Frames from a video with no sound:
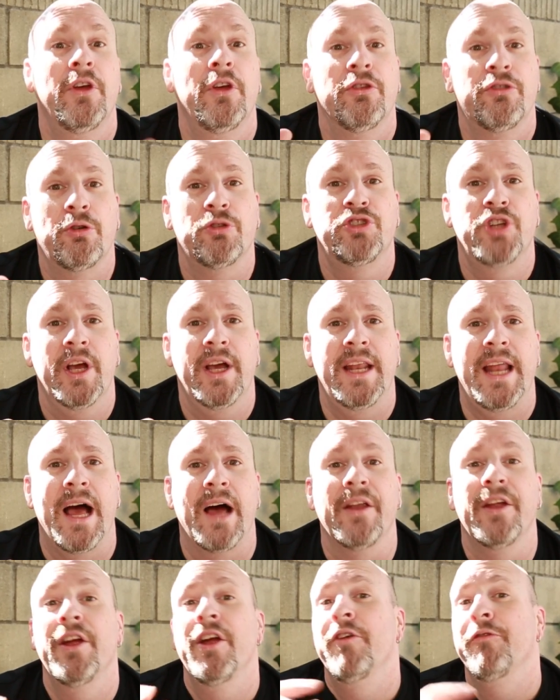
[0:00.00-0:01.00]
So check it
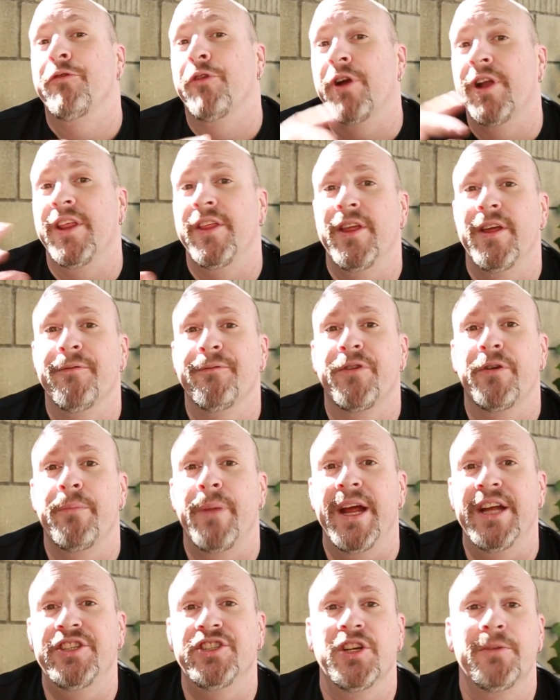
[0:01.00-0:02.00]
out. For any of the
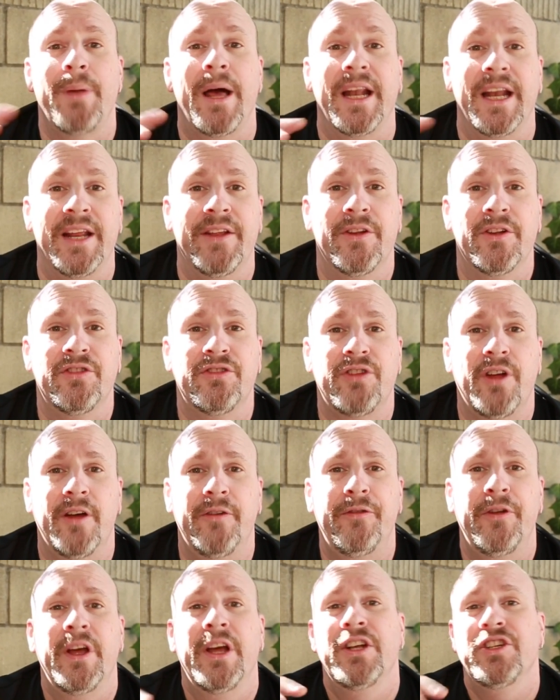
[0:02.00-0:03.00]
information about any of this
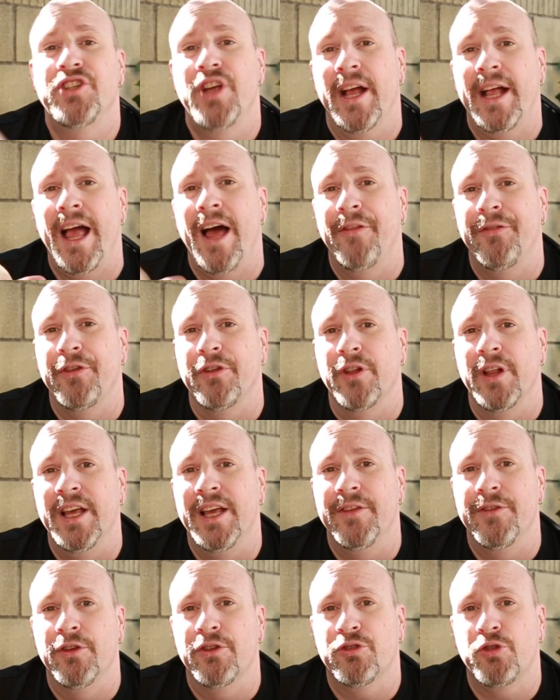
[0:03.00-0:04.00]
stuff, check out the
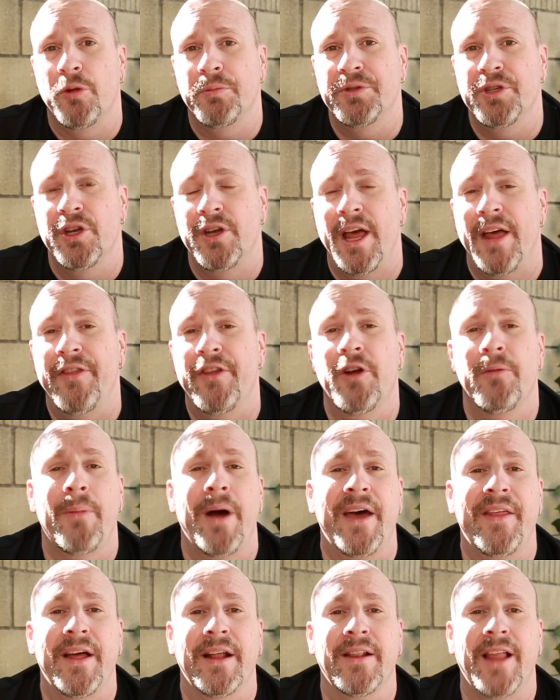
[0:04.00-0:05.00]
link in the description down there.
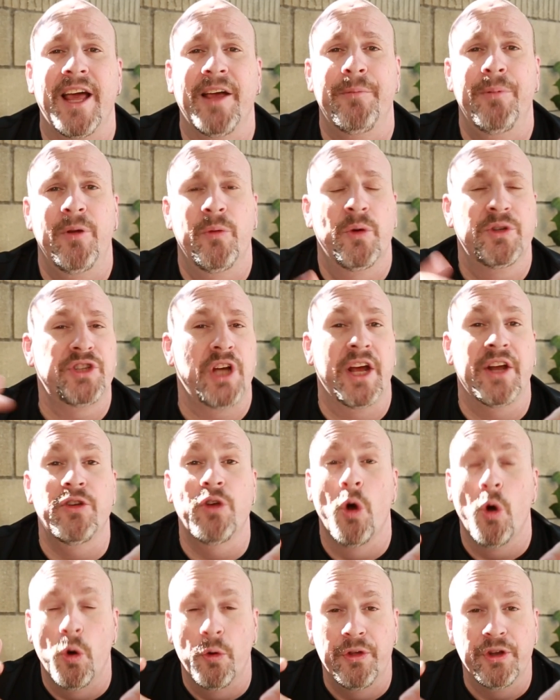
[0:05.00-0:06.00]
By that like button, which I
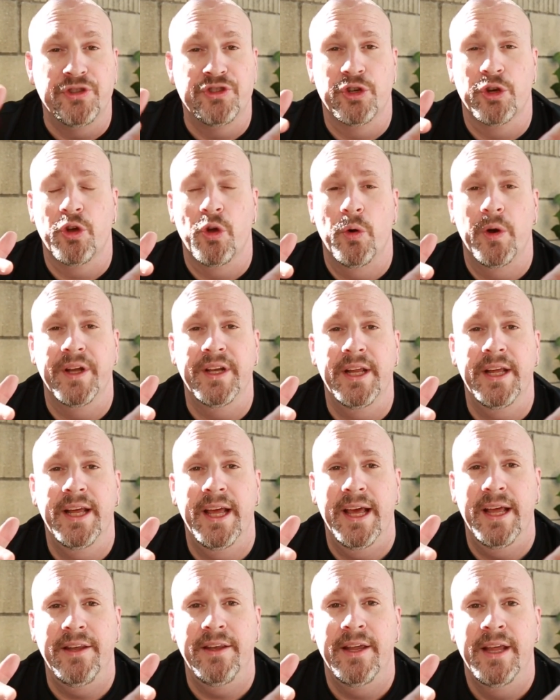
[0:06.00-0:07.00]
know that you're going to
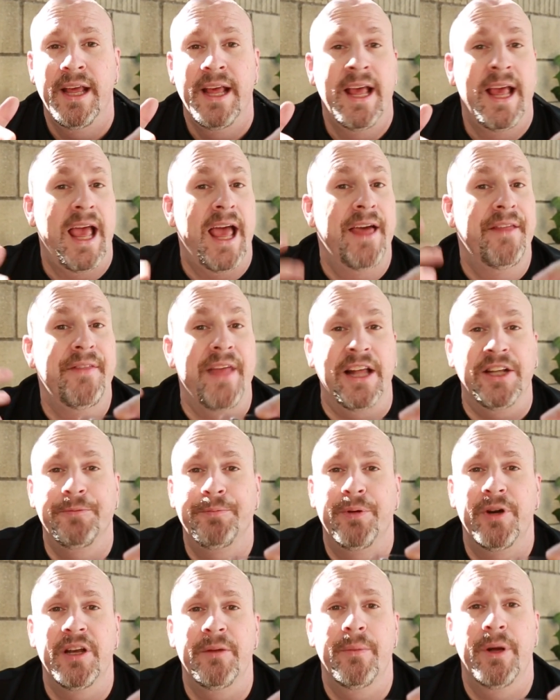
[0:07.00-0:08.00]
hit. And that's
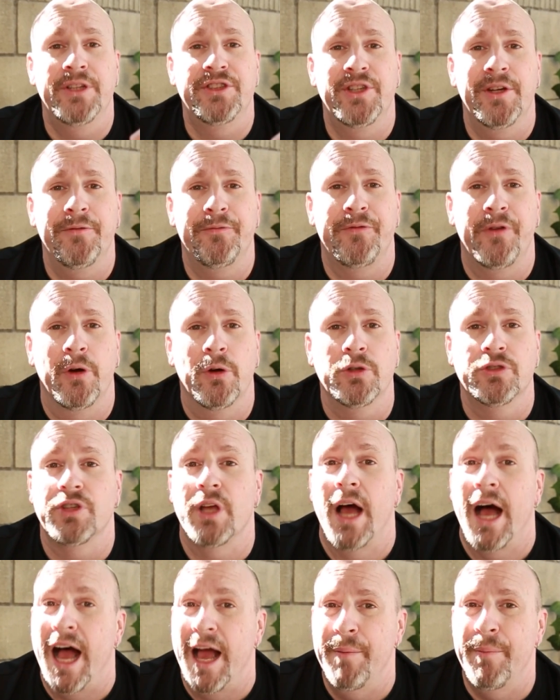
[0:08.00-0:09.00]
pretty much it, folks.
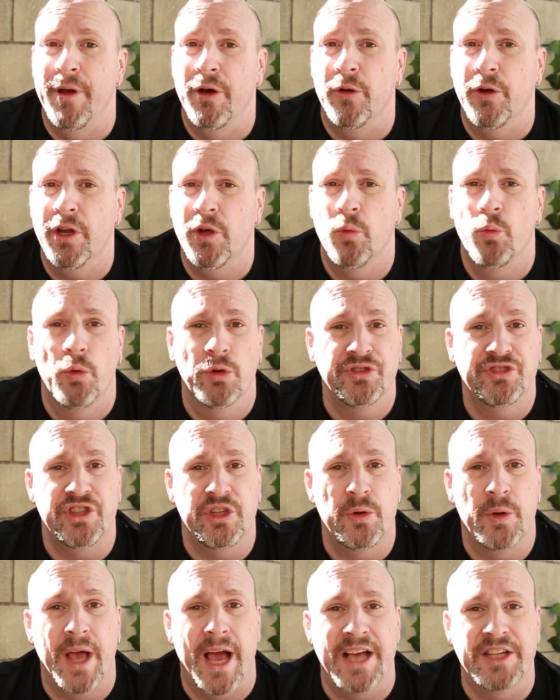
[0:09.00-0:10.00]
I'm Elric. We'll see
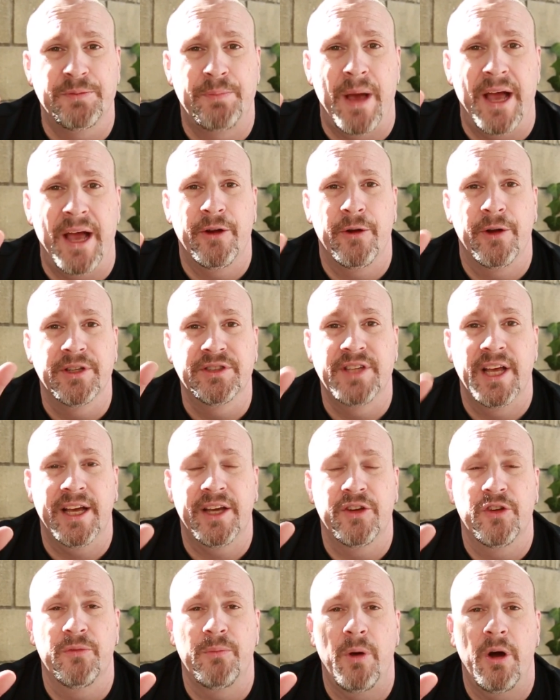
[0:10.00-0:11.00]
you guys here on Tech
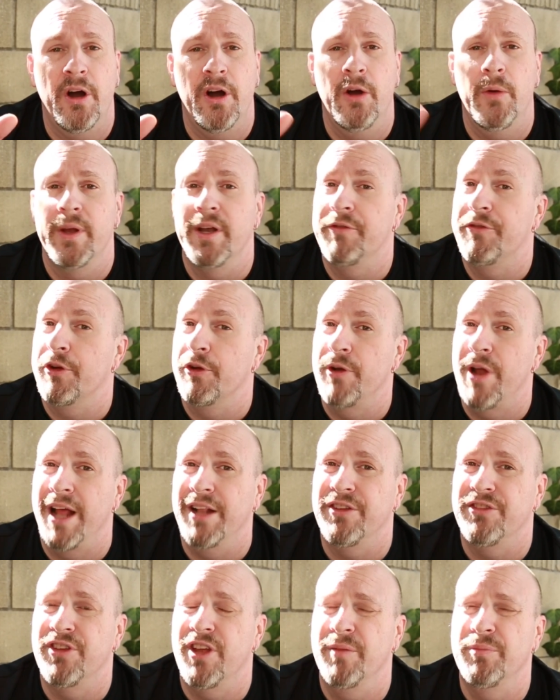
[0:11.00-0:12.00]
of Tomorrow. And if you're not
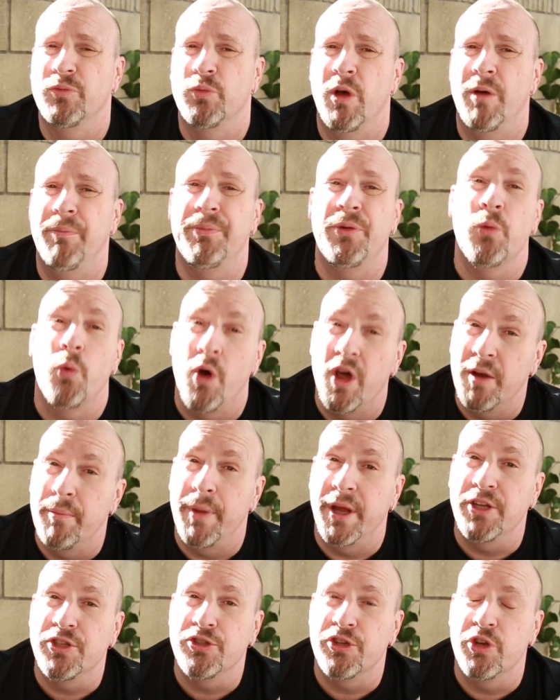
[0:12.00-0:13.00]
subbed, well, you want to
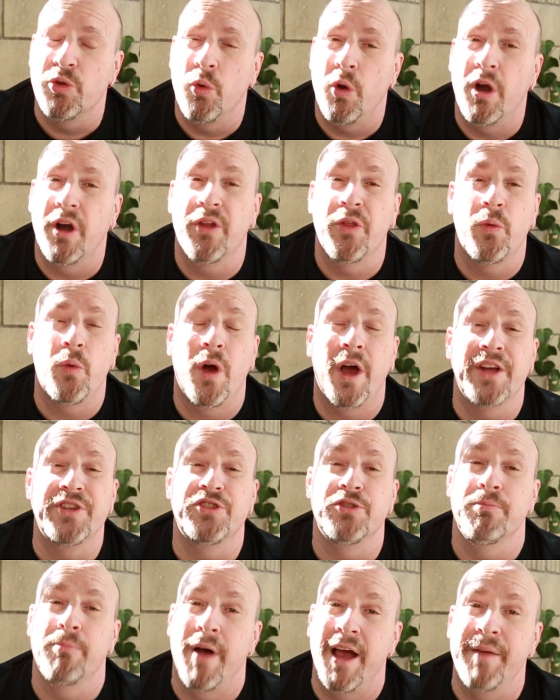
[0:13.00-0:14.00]
make sure you are. Otherwise,
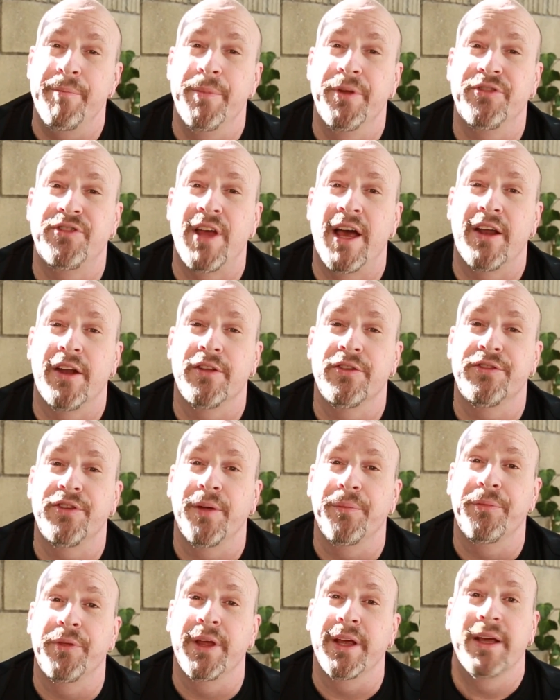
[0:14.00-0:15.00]
you might miss out on
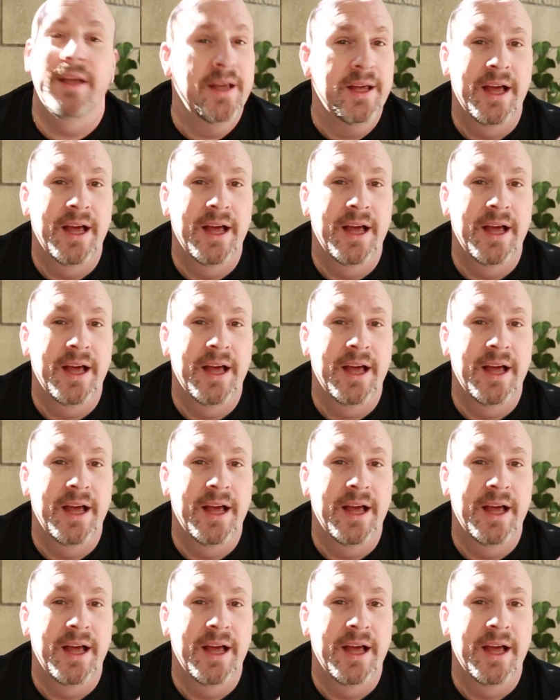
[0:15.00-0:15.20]
something.